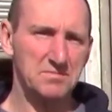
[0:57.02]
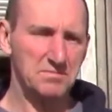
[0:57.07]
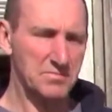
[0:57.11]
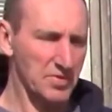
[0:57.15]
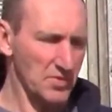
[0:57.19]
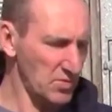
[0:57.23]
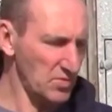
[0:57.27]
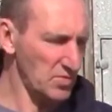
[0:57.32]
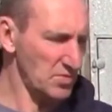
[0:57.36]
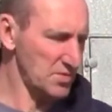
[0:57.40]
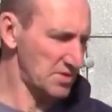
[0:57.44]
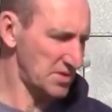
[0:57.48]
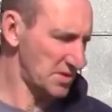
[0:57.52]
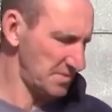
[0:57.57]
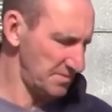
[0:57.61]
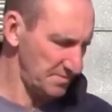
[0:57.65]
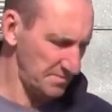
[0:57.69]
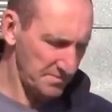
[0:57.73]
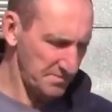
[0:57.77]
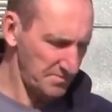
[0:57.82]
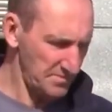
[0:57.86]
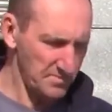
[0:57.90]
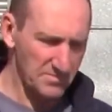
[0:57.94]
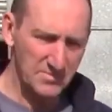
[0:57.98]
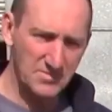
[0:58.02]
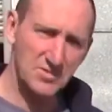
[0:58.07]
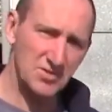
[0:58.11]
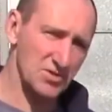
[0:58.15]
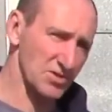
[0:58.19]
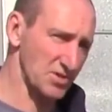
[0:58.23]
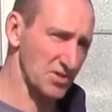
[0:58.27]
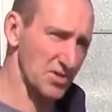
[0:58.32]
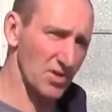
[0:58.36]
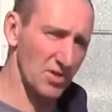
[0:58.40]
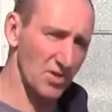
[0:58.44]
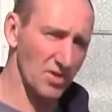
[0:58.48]
boot,
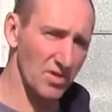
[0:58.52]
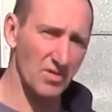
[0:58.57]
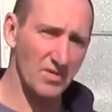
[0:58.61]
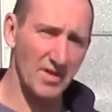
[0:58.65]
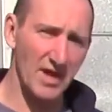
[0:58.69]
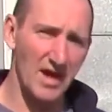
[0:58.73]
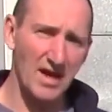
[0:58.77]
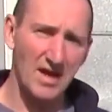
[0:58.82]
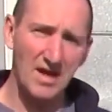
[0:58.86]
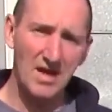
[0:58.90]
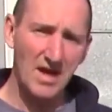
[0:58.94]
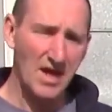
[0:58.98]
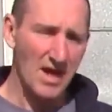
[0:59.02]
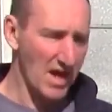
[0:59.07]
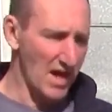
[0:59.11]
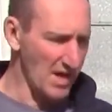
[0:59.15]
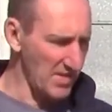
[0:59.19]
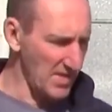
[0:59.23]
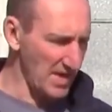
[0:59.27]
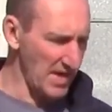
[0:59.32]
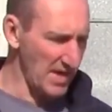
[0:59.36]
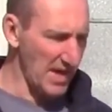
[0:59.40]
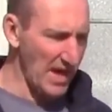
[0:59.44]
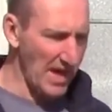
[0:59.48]
just all that, and then